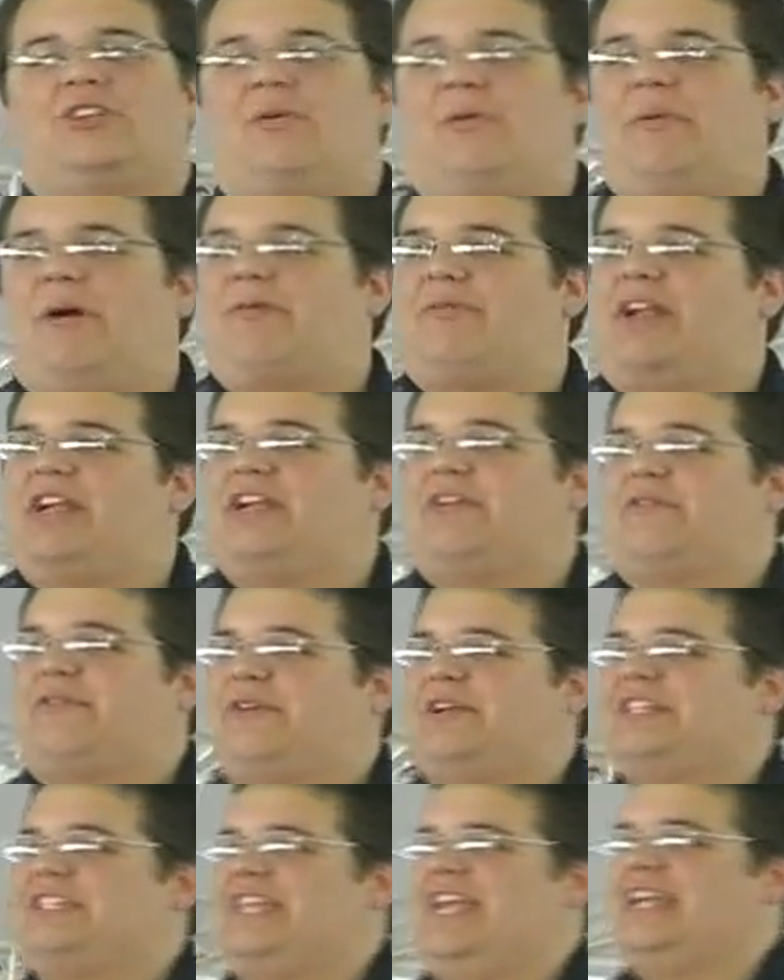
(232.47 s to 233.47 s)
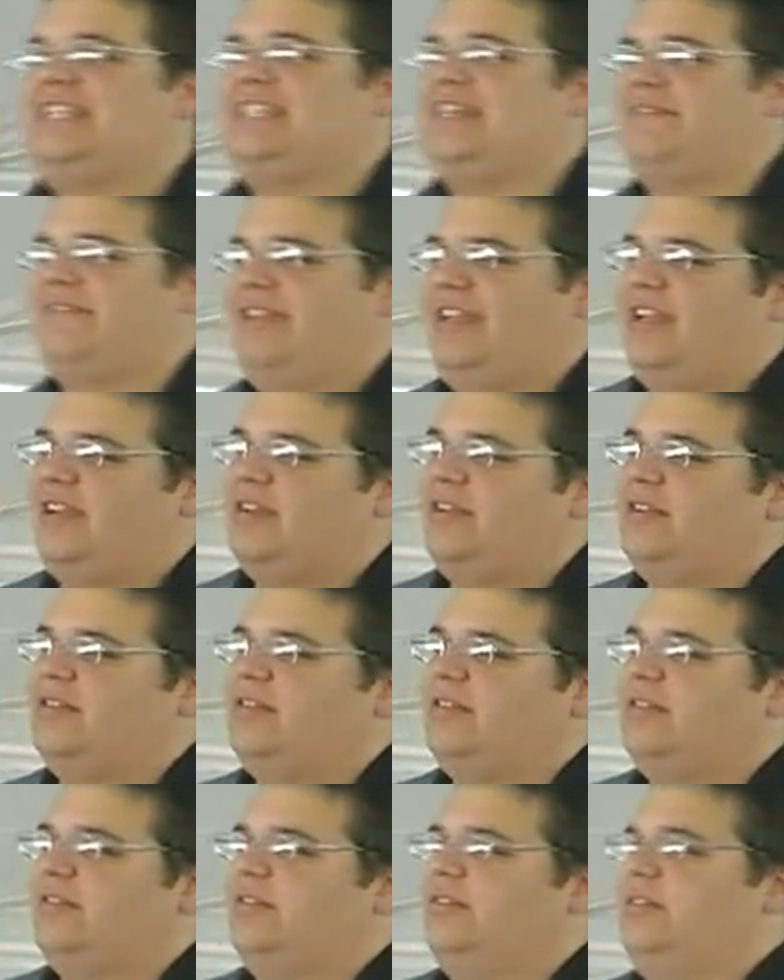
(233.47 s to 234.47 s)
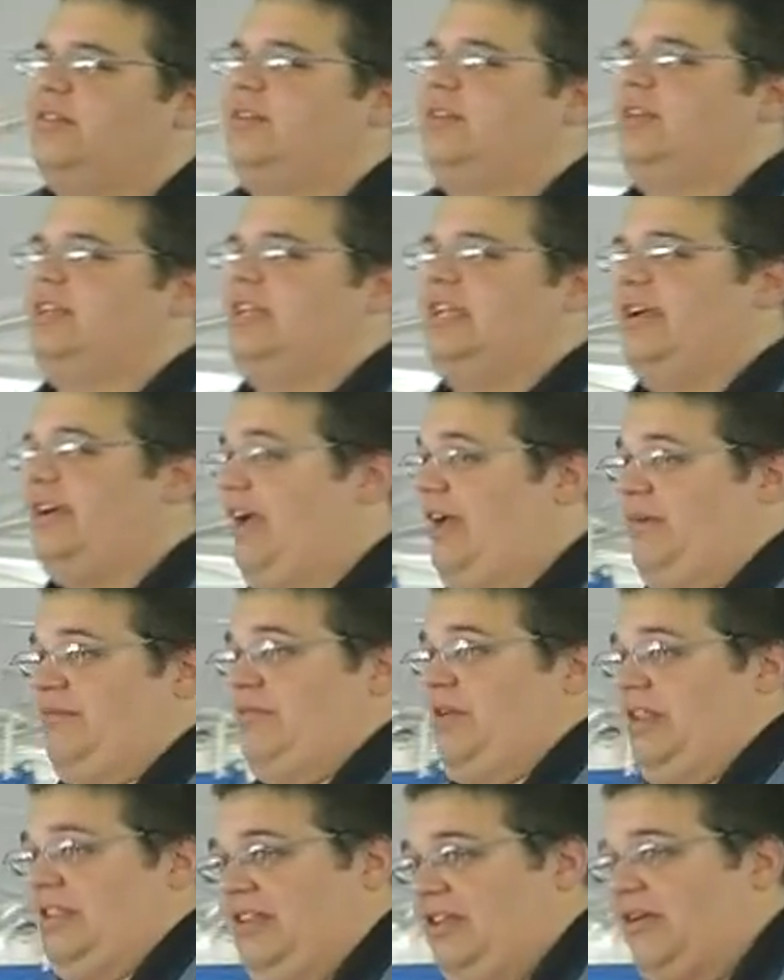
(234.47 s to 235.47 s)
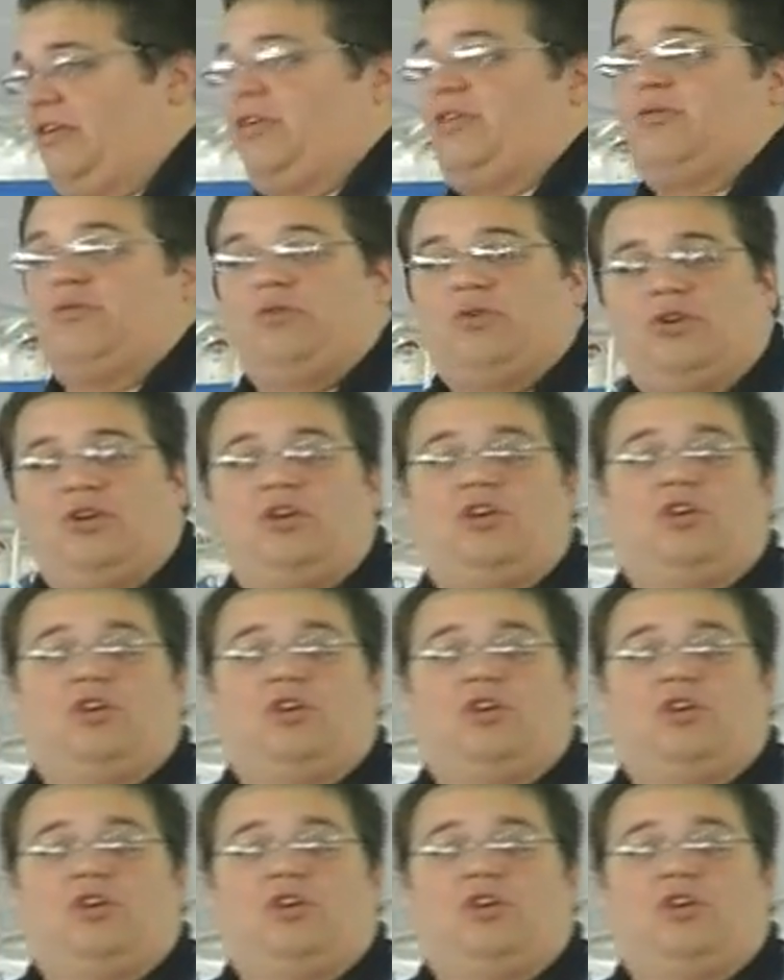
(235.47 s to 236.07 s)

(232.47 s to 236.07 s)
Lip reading: So I'm about ready to freeze the activity. Here, literally.